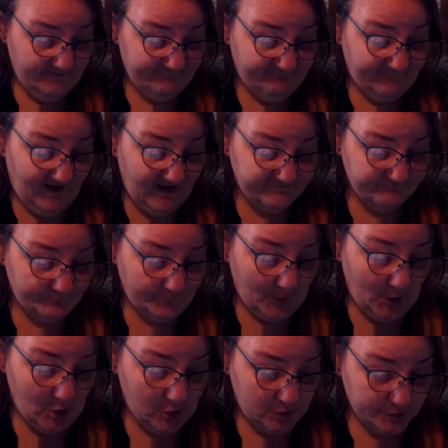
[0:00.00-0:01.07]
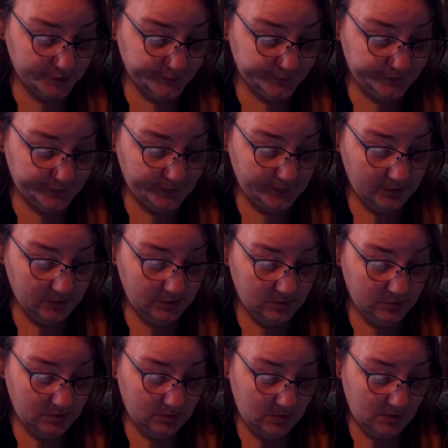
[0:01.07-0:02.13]
5 balls
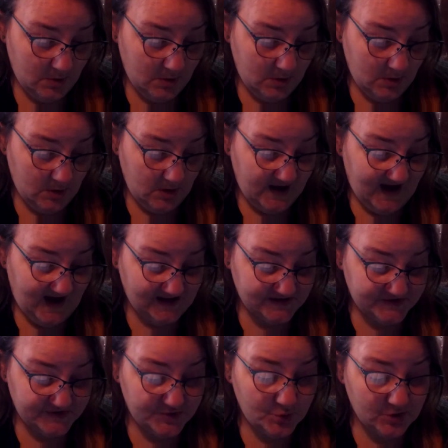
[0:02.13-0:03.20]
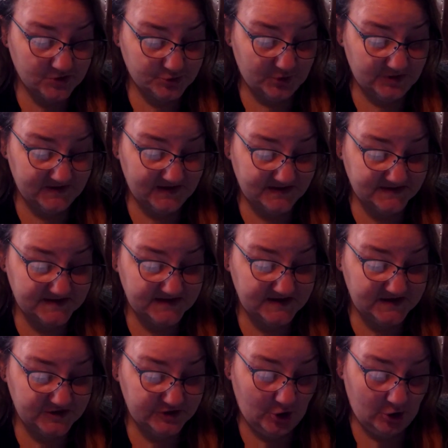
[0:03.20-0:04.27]
at
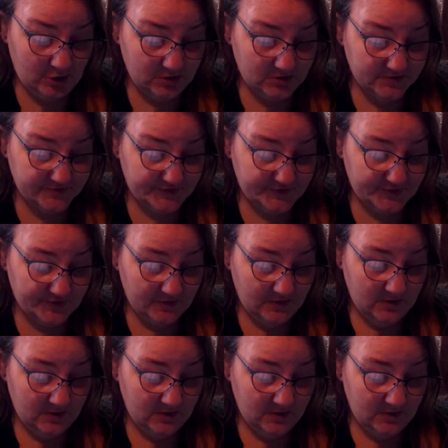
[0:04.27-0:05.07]
219 yards.